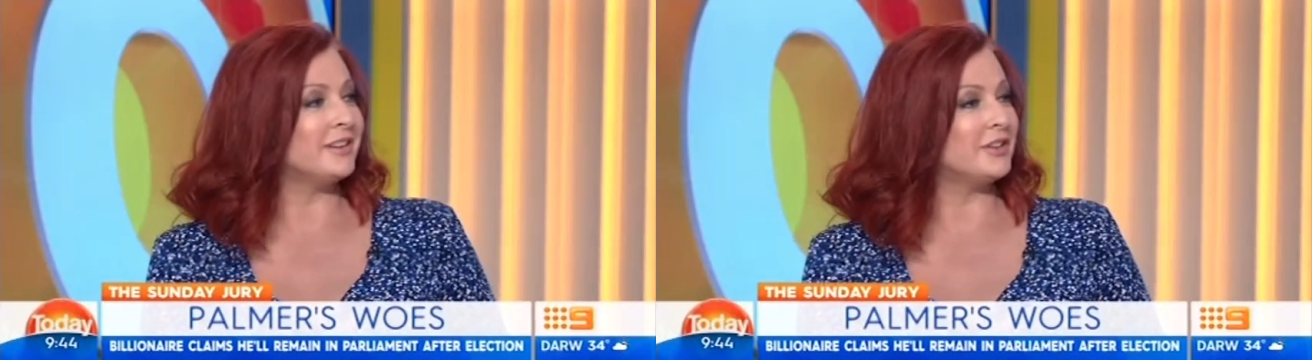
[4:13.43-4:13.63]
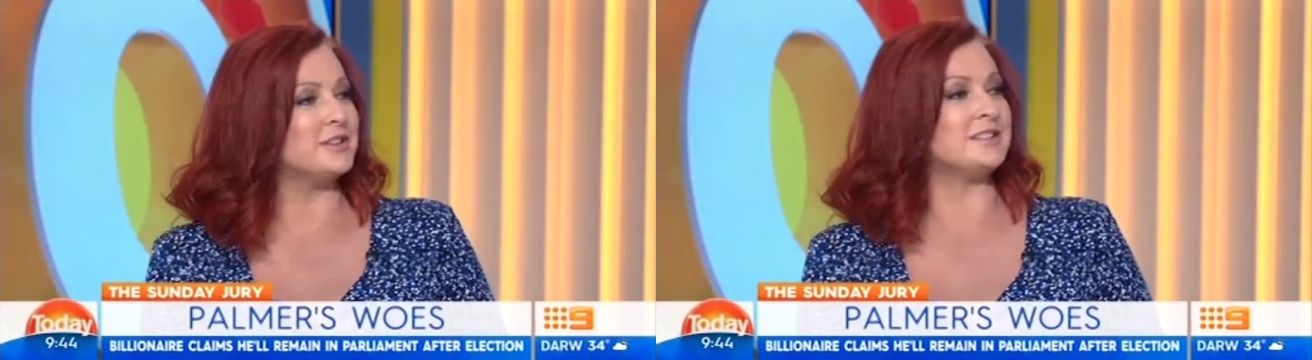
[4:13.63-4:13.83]

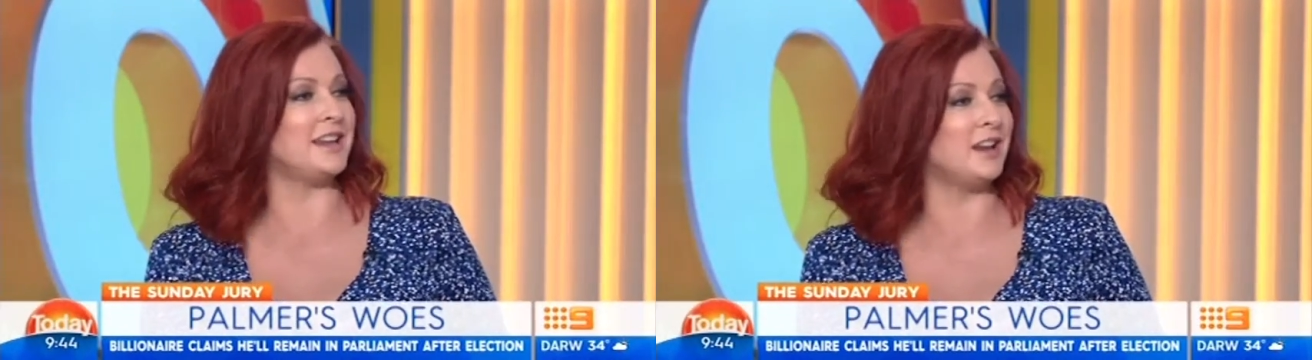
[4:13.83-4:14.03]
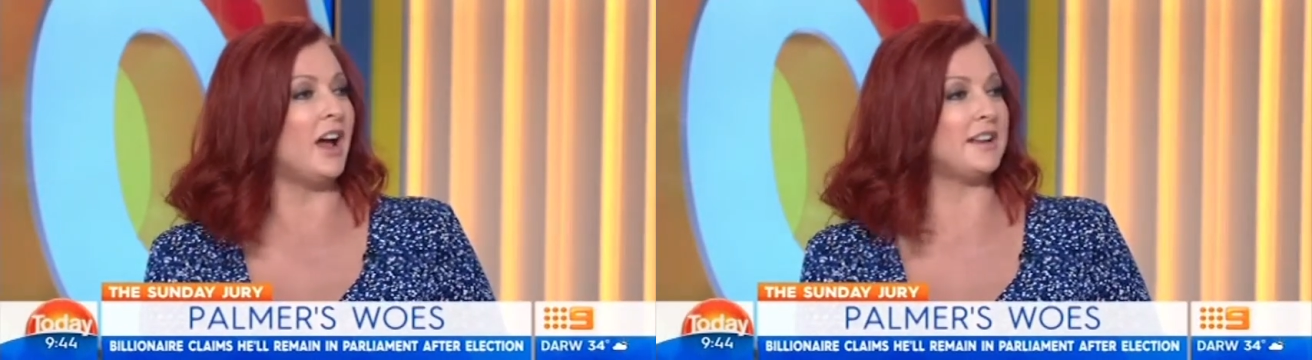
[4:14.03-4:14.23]
because
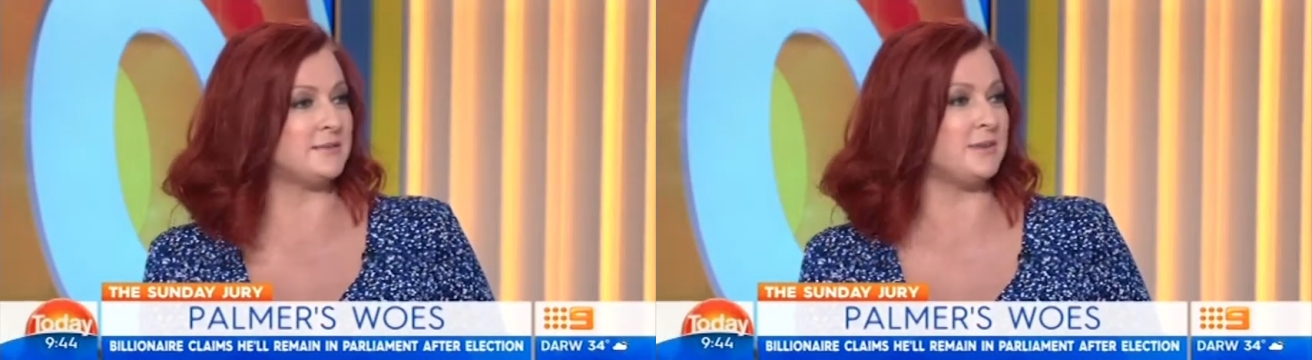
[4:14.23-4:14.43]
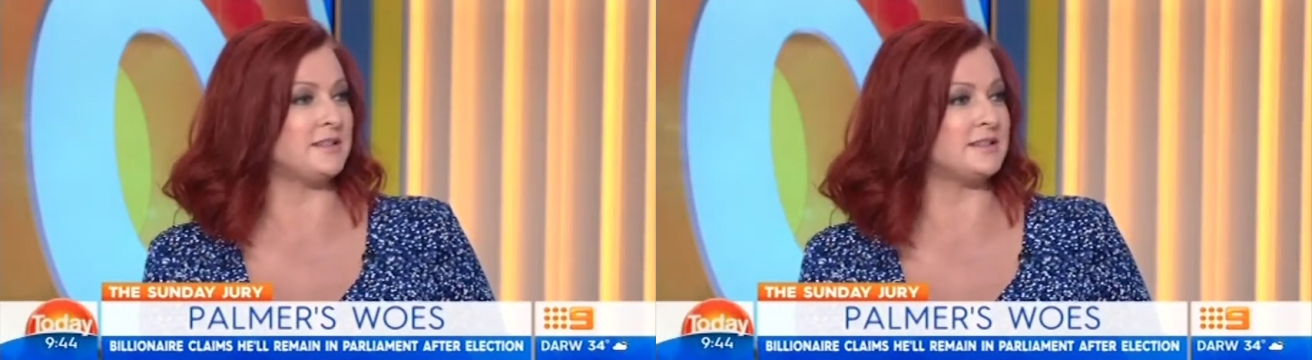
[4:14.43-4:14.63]
he likes
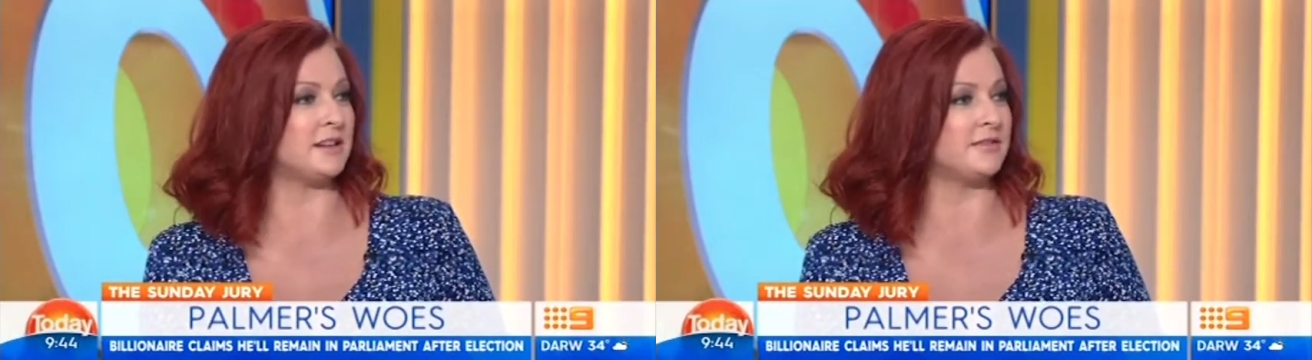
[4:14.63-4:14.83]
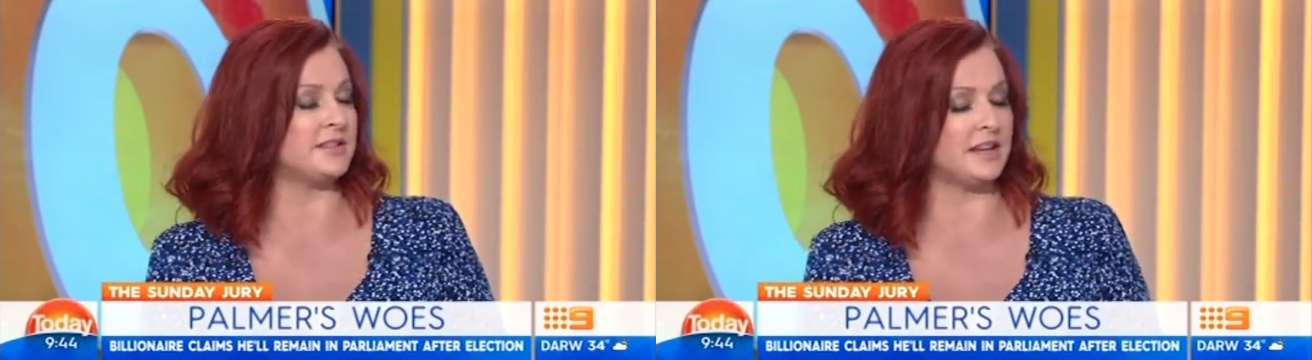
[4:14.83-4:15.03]
to be the
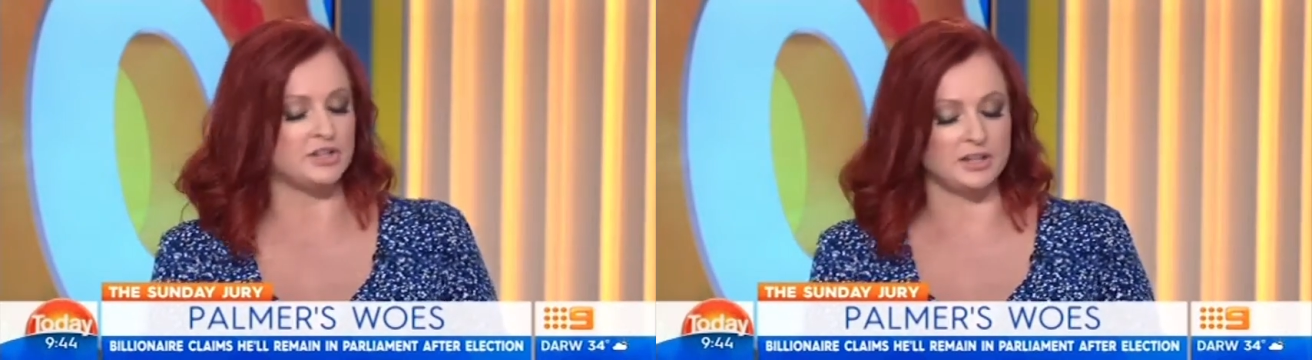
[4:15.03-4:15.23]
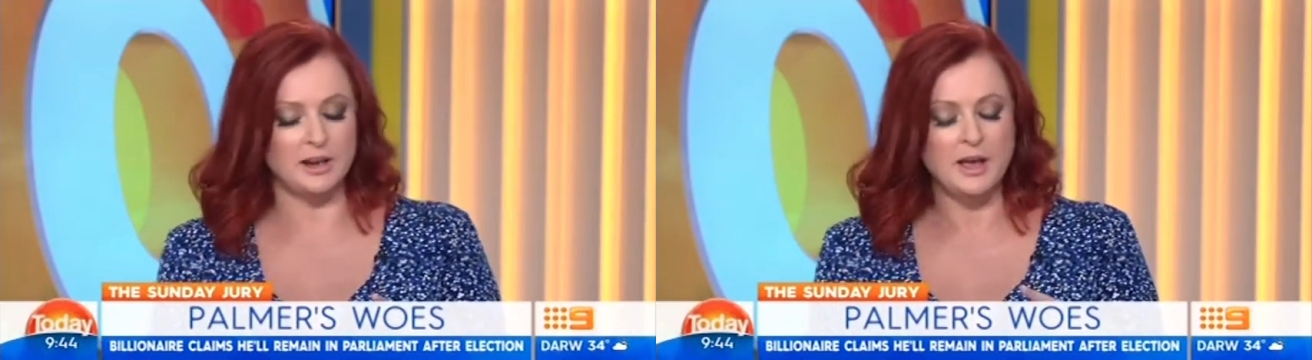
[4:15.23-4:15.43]
centre of
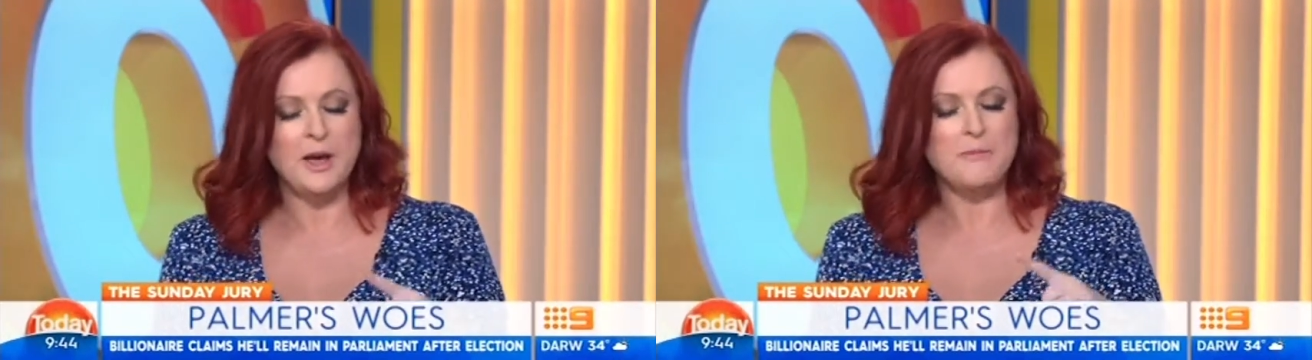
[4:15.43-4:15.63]
attention.